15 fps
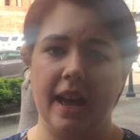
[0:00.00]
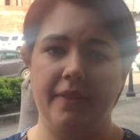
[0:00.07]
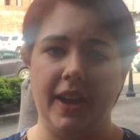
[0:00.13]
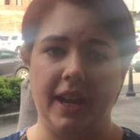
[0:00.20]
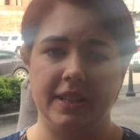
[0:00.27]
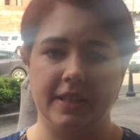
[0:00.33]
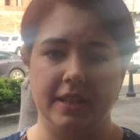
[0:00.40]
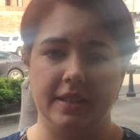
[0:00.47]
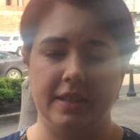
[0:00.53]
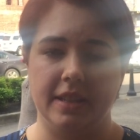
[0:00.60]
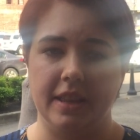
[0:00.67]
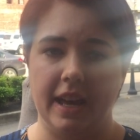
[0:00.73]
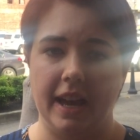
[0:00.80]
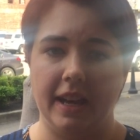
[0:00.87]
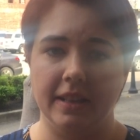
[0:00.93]
have access
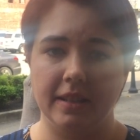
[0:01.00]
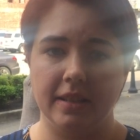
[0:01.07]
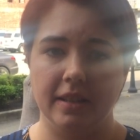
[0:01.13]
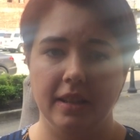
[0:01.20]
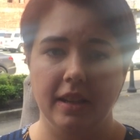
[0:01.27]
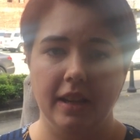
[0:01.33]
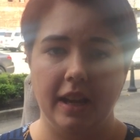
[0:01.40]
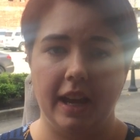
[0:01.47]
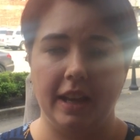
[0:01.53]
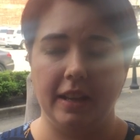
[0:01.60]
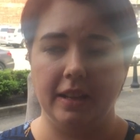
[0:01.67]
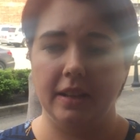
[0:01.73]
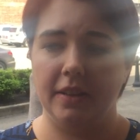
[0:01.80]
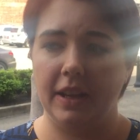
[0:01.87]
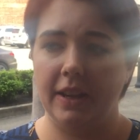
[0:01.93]
to that.
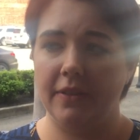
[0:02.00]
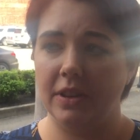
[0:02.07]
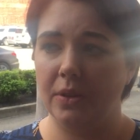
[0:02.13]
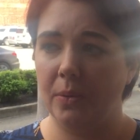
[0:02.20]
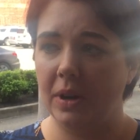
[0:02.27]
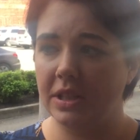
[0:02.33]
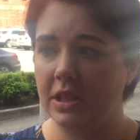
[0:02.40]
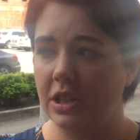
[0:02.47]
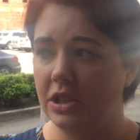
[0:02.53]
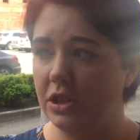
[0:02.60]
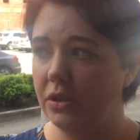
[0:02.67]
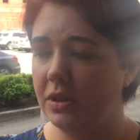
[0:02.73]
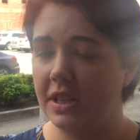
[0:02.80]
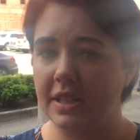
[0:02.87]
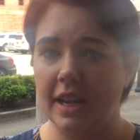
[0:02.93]
And even the ones that
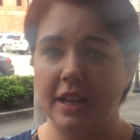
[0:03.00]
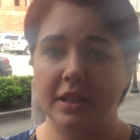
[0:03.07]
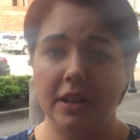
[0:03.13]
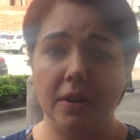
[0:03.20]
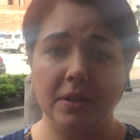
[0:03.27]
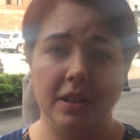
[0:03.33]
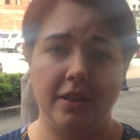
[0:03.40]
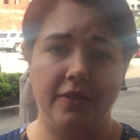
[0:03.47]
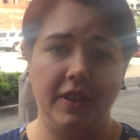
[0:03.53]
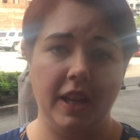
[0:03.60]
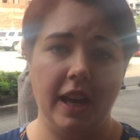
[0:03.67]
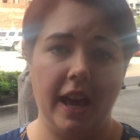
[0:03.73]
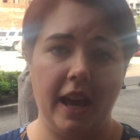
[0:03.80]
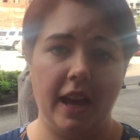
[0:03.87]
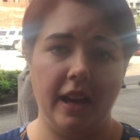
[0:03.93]
do decide to go to the
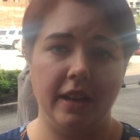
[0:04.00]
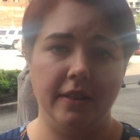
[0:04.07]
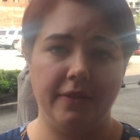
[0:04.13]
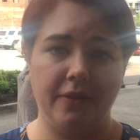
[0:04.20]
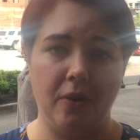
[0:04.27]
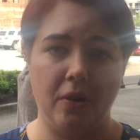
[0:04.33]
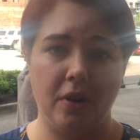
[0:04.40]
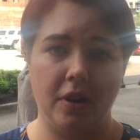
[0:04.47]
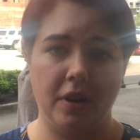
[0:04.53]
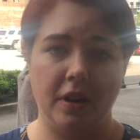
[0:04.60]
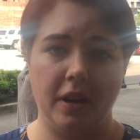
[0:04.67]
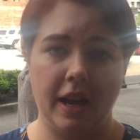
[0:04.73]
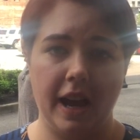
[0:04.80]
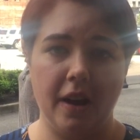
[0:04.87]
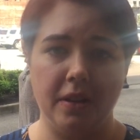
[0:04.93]
VA
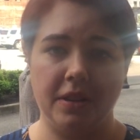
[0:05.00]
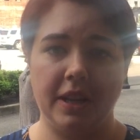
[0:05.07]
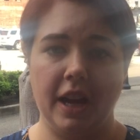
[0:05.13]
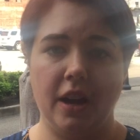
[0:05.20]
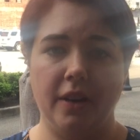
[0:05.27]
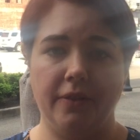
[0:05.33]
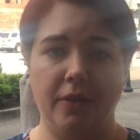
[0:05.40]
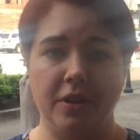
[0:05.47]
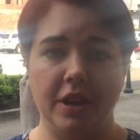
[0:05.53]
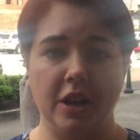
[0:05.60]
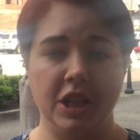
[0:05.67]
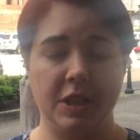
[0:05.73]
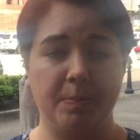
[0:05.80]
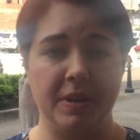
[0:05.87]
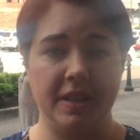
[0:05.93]
for health care for
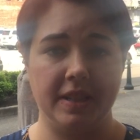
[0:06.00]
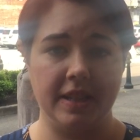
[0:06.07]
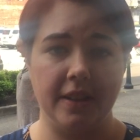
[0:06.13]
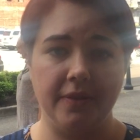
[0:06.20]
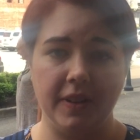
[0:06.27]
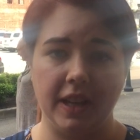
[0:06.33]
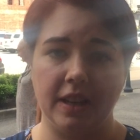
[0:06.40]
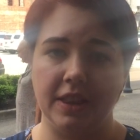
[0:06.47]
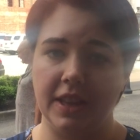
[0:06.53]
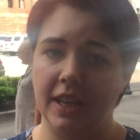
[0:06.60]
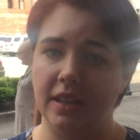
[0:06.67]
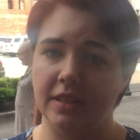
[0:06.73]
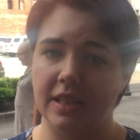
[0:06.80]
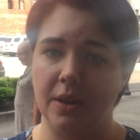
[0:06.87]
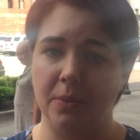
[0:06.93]
their specific
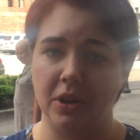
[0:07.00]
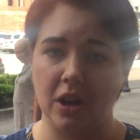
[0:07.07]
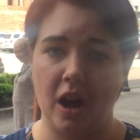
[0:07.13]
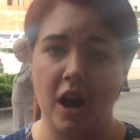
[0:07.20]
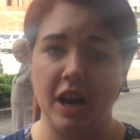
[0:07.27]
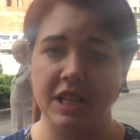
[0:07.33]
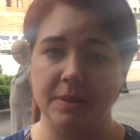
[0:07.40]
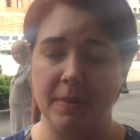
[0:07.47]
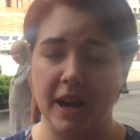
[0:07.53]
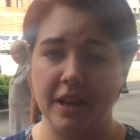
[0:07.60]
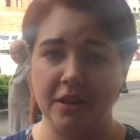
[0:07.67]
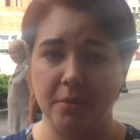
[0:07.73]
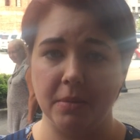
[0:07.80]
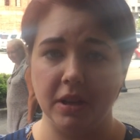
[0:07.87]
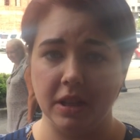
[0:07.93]
things that were caused
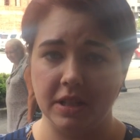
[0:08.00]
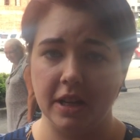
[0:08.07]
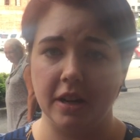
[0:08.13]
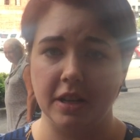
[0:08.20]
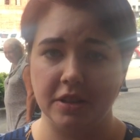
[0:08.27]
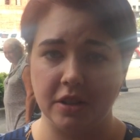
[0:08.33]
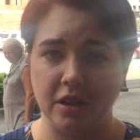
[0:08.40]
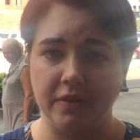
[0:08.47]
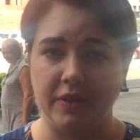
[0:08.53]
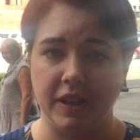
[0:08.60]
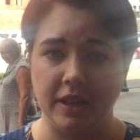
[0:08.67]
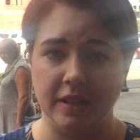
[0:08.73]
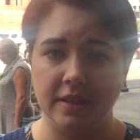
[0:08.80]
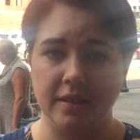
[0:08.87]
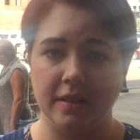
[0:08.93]
by their military
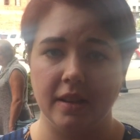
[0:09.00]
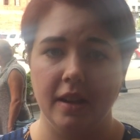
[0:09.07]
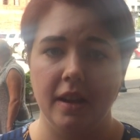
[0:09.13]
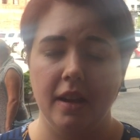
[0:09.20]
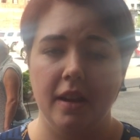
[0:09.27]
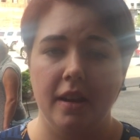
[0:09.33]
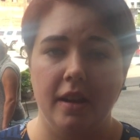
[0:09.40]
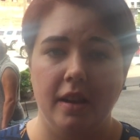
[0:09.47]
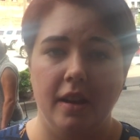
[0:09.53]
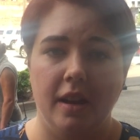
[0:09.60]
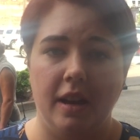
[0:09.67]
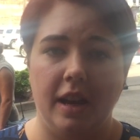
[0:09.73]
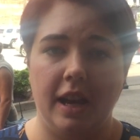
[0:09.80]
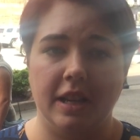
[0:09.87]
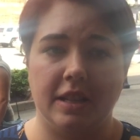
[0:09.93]
service,
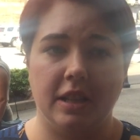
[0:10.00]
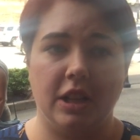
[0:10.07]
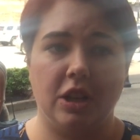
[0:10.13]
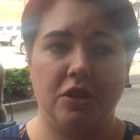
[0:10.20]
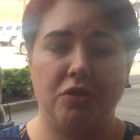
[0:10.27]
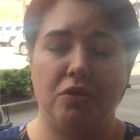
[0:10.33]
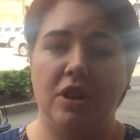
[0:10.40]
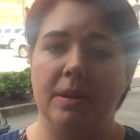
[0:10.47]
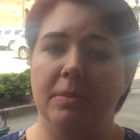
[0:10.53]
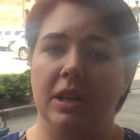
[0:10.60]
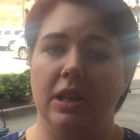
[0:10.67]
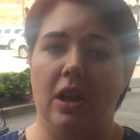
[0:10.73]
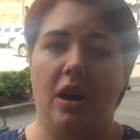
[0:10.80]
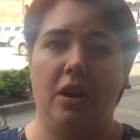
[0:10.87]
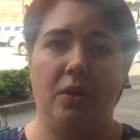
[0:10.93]
it's an
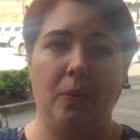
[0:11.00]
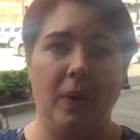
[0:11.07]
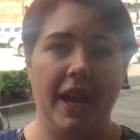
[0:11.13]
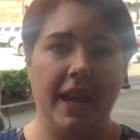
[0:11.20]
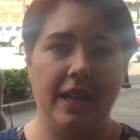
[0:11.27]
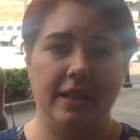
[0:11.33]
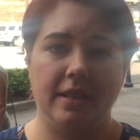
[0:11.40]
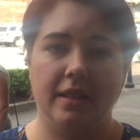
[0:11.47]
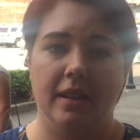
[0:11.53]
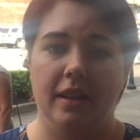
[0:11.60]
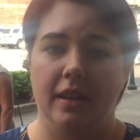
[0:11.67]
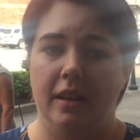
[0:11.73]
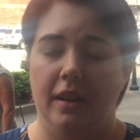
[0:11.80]
extremely long wait.